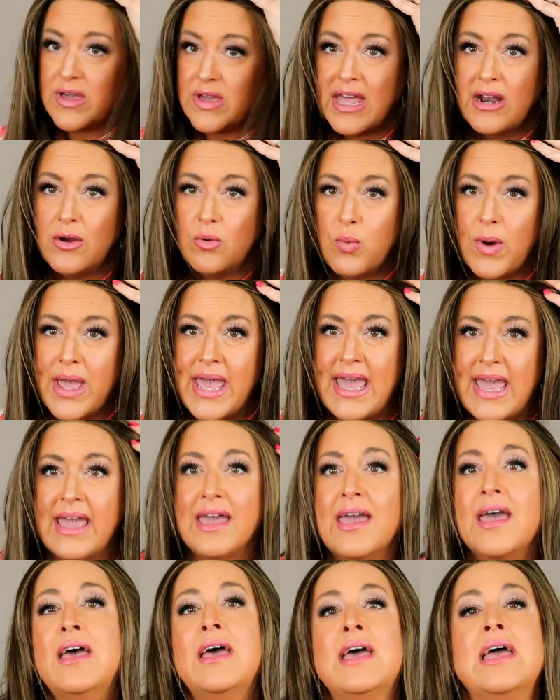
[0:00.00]
you get a
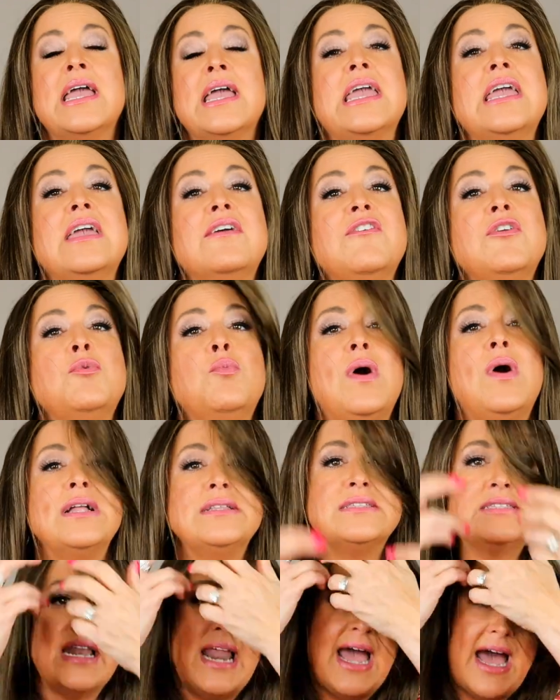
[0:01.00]
wig, even
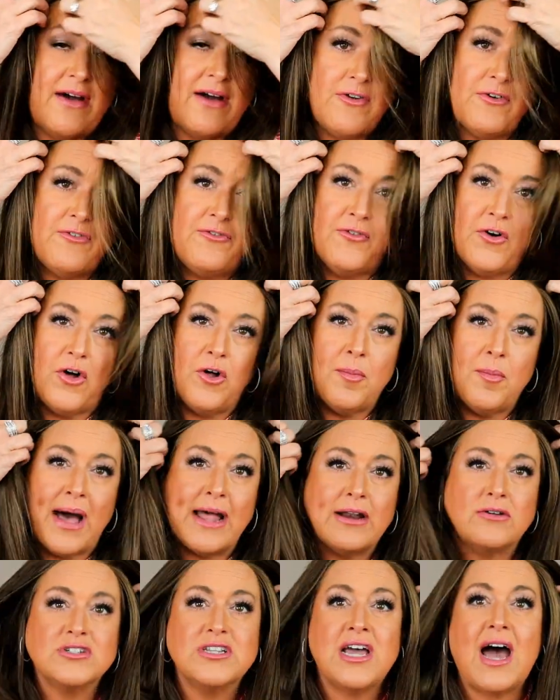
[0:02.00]
ones that have a full
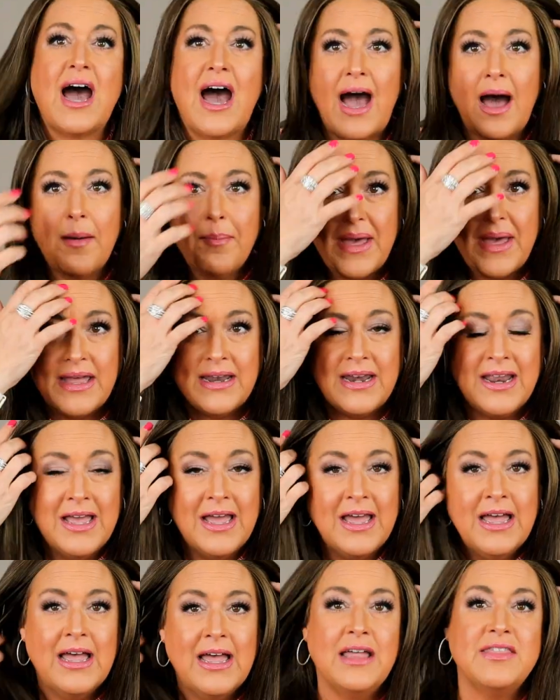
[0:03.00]
mono top. And
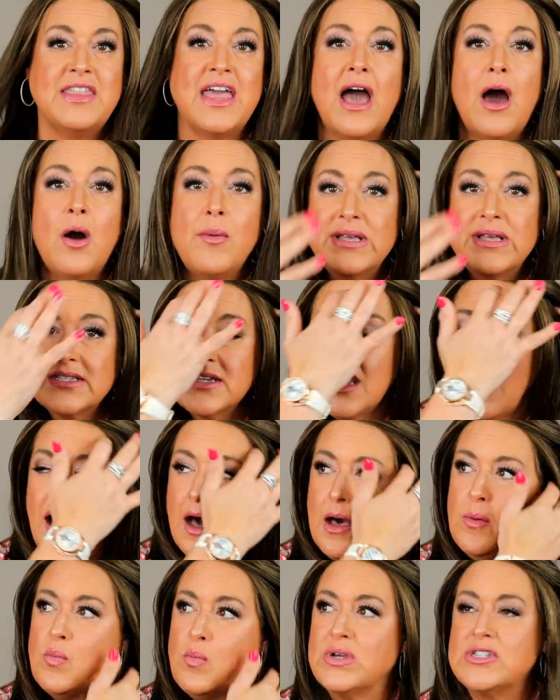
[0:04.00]
they always
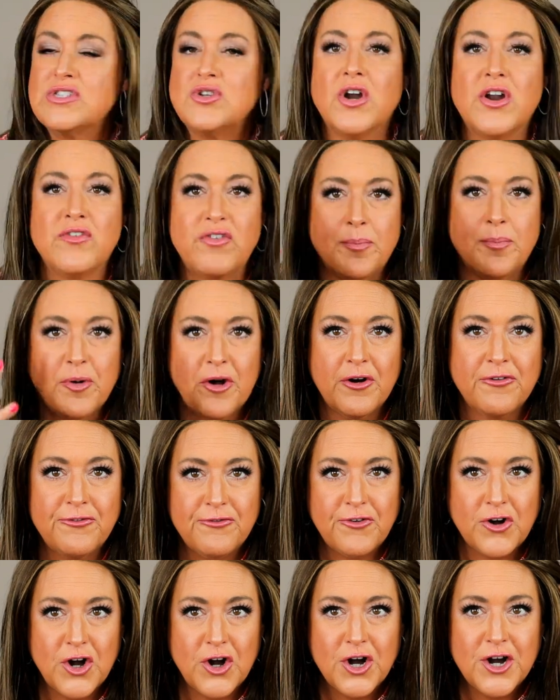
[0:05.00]
come with sort of a
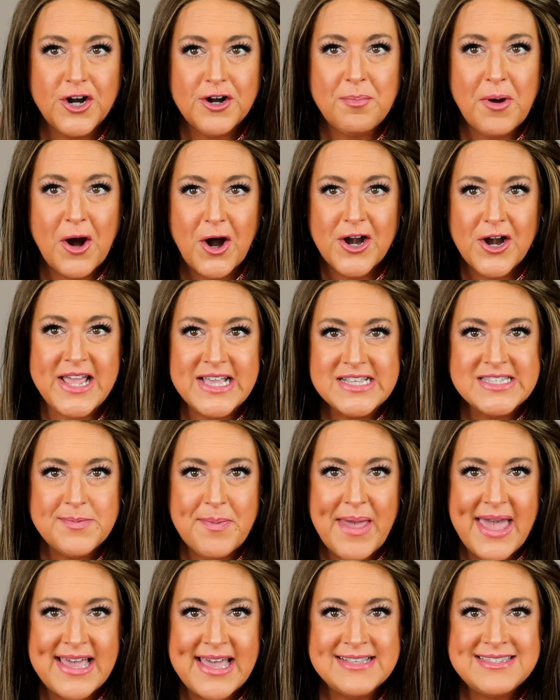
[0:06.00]
preferred parting
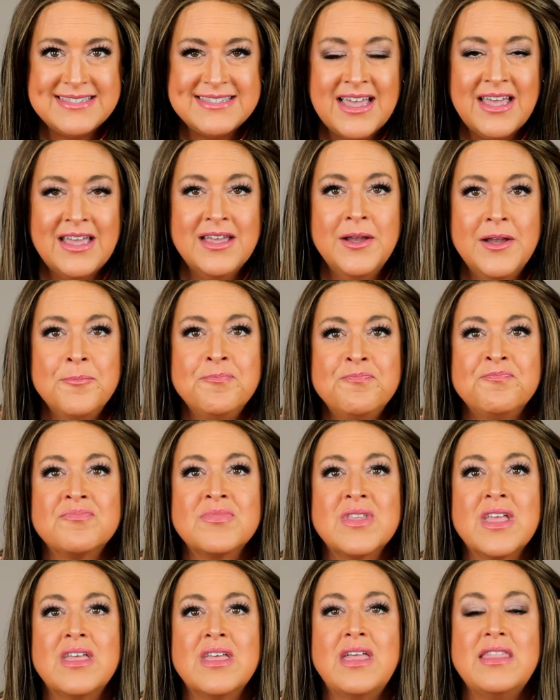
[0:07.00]
space
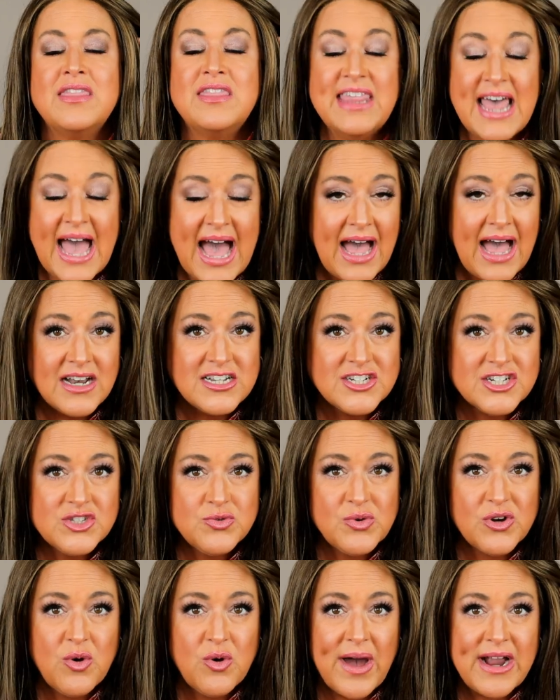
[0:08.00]
that
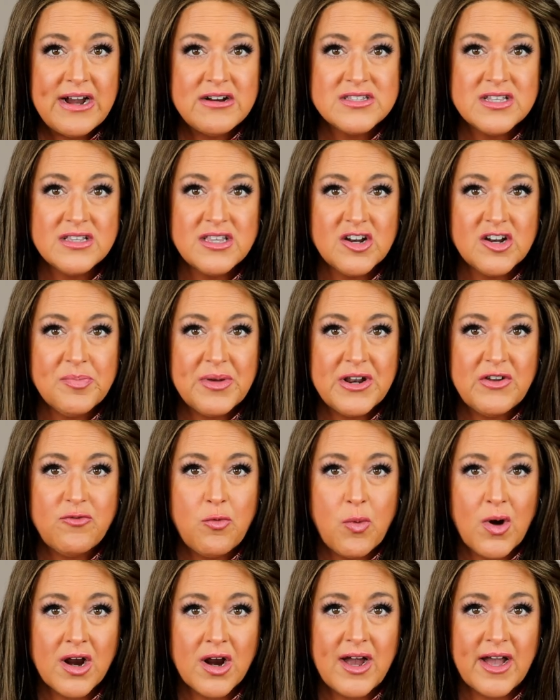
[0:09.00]
just requires a little bit
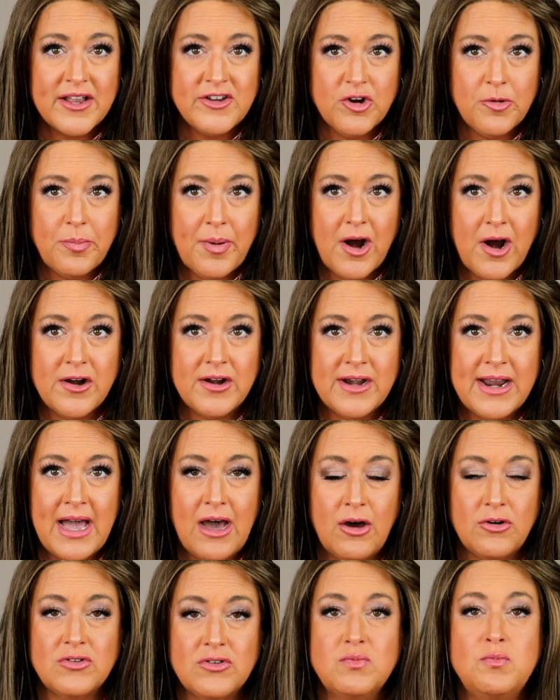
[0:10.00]
of work on your part.
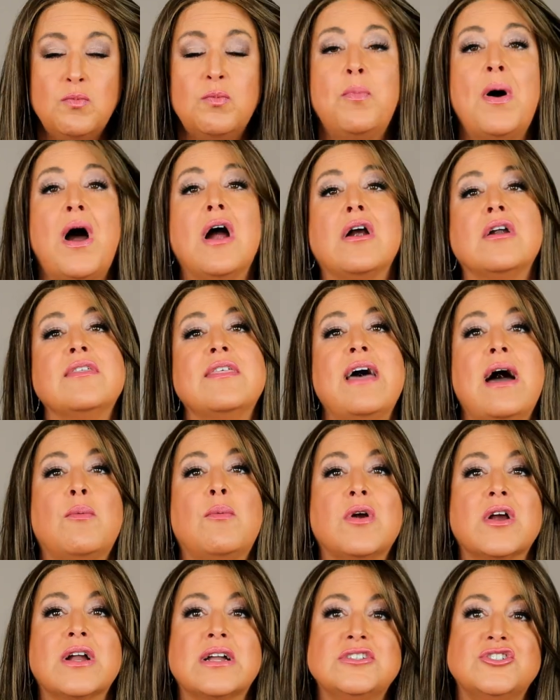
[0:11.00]
Now, part of
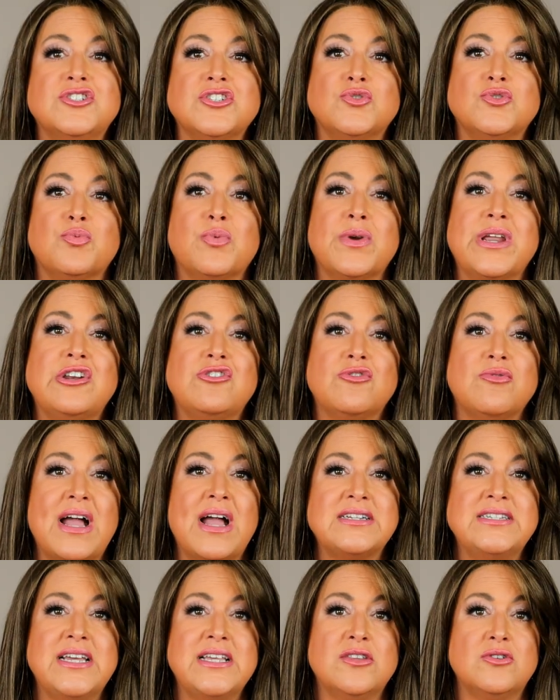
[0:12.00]
that work is just
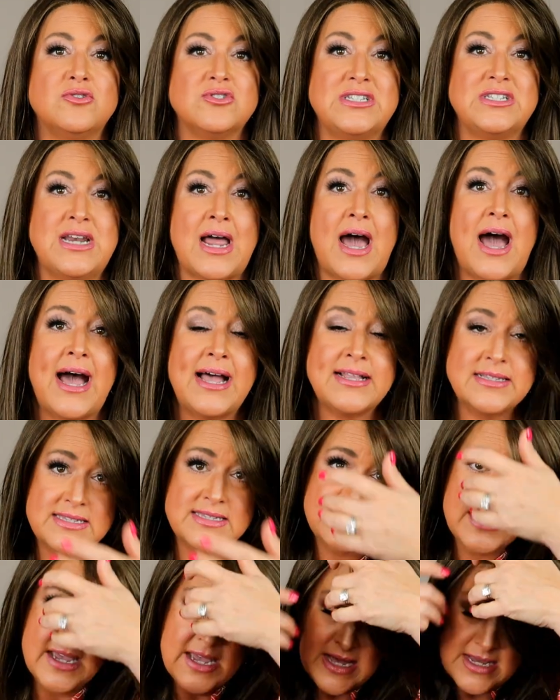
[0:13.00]
redirecting those
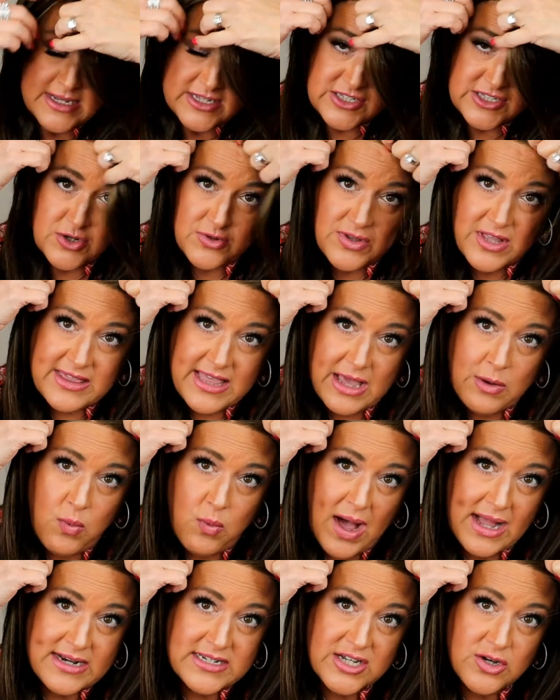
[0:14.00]
knots so that they
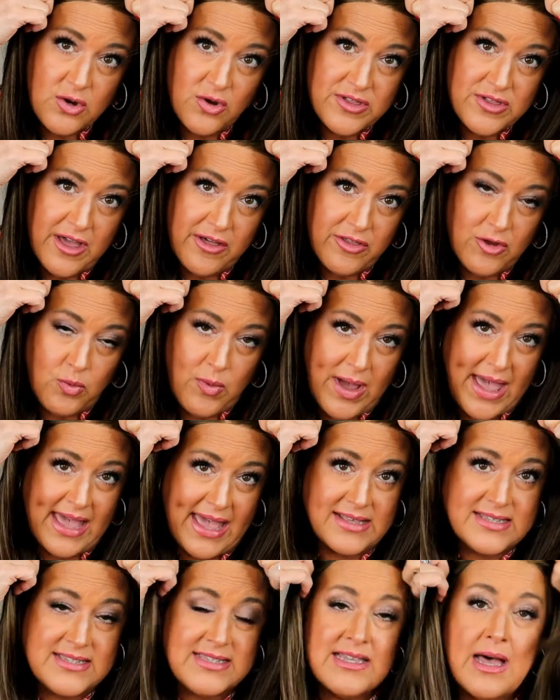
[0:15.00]
want to go the other
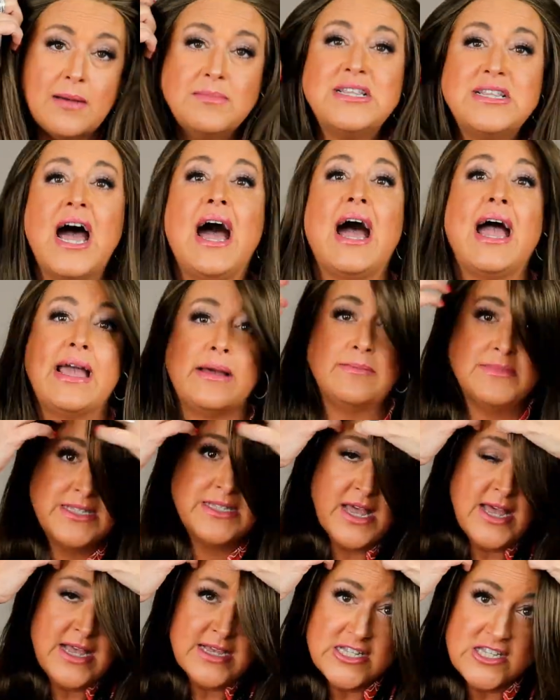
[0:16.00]
way.
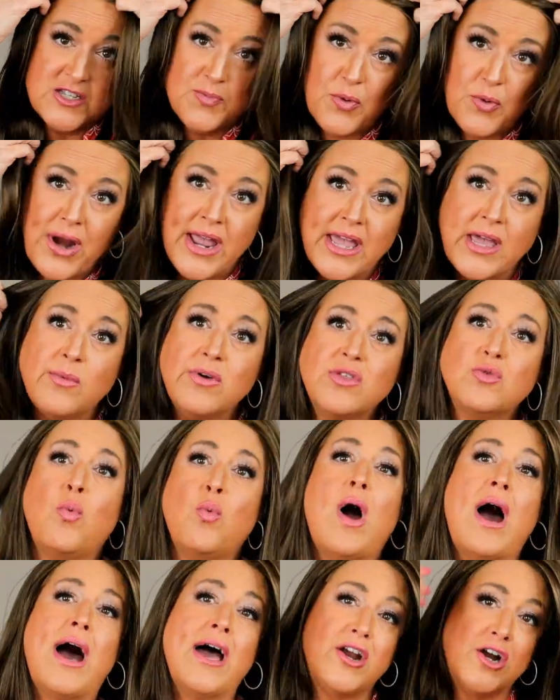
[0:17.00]
Sometimes spraying it with
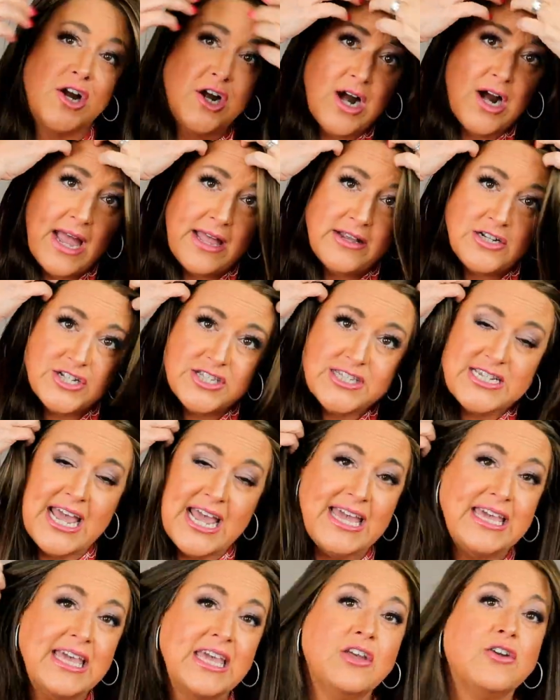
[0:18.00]
water and just
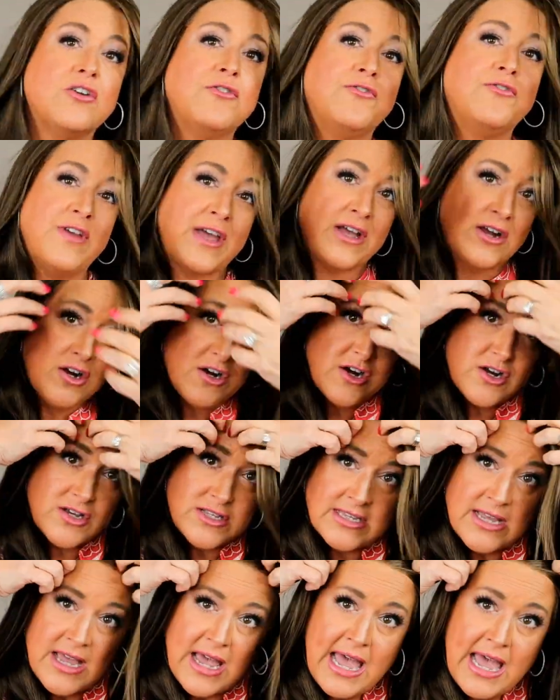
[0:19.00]
taking your
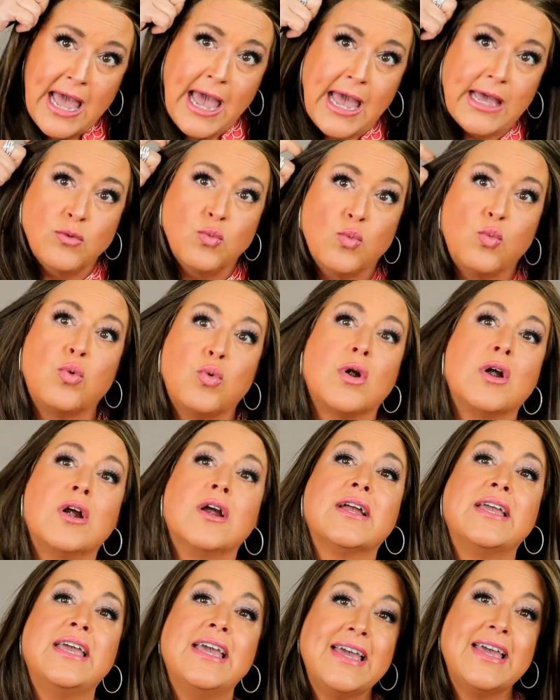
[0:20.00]
fingers and
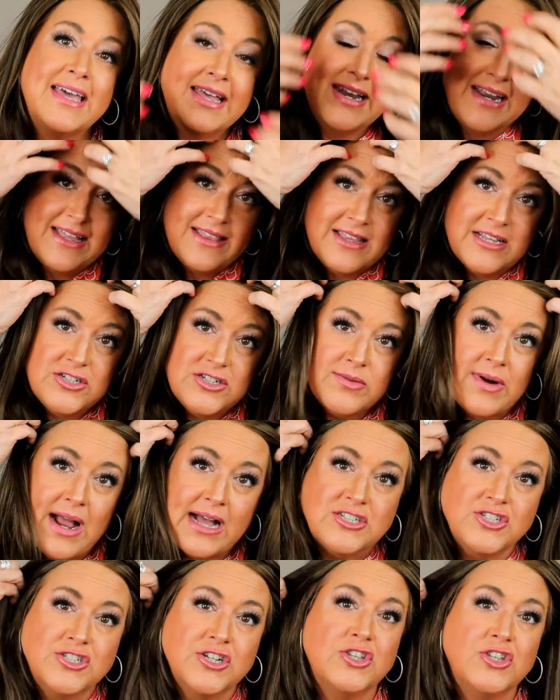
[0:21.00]
working it in the
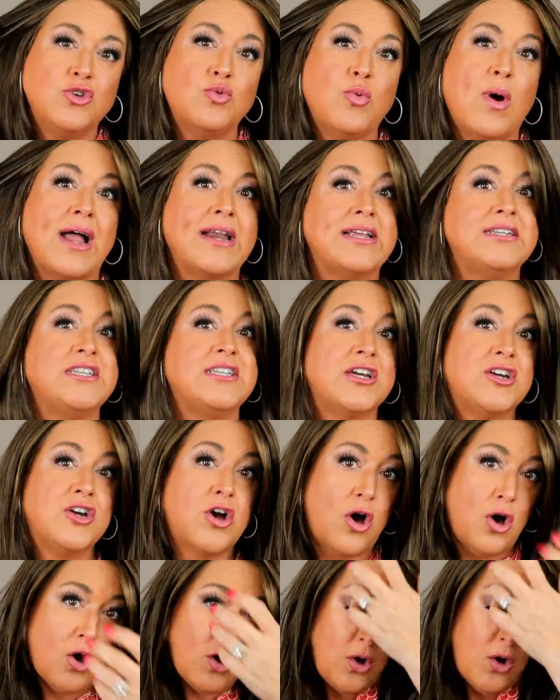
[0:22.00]
direction you want it to
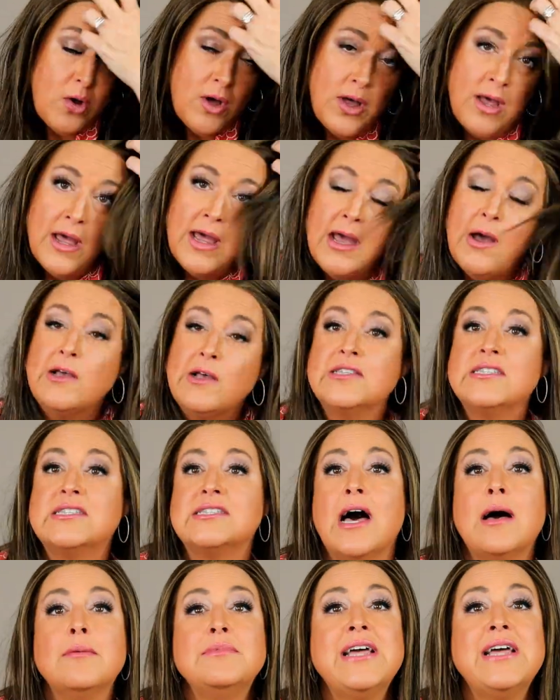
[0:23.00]
go,
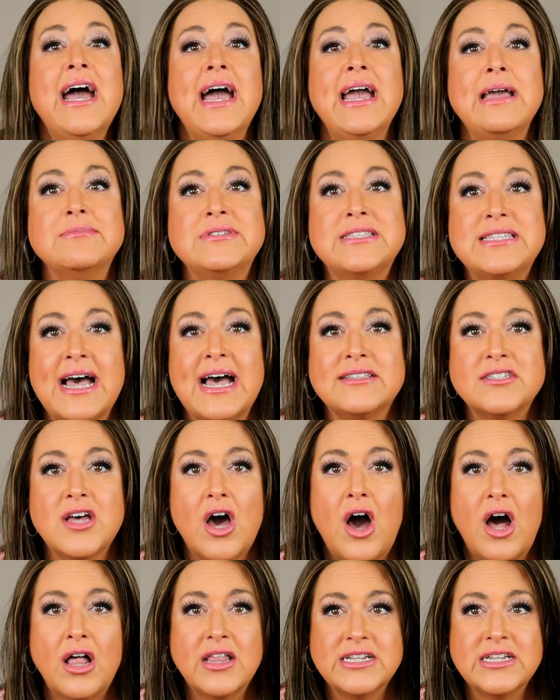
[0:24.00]
sometimes that's
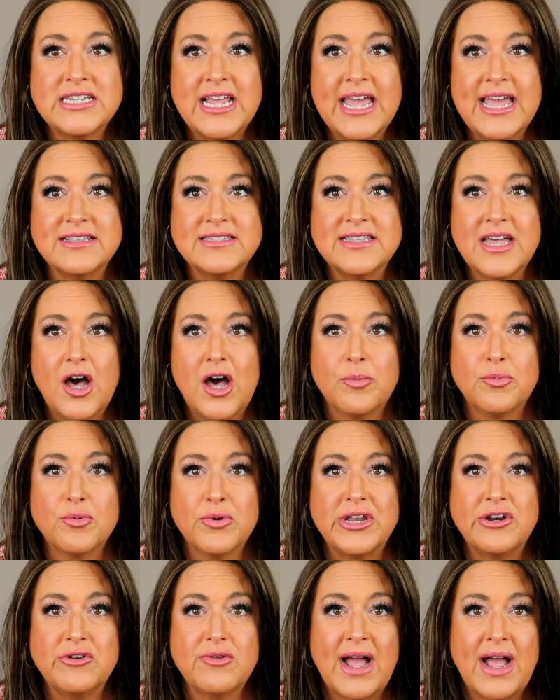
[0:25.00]
all it takes to help
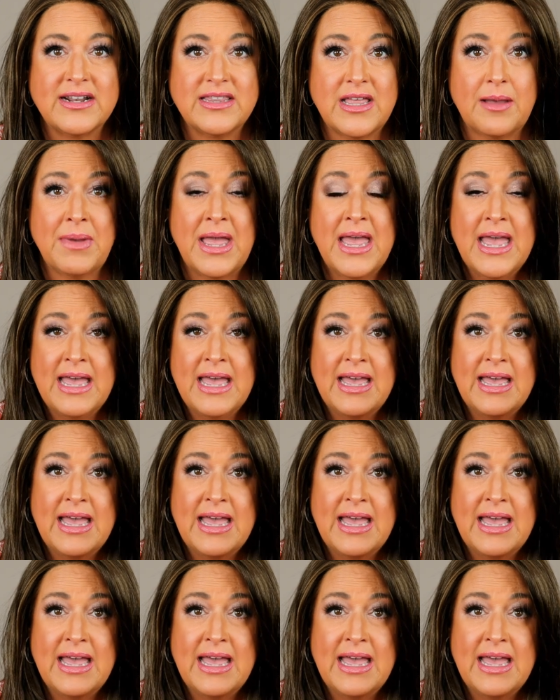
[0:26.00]
redirect them.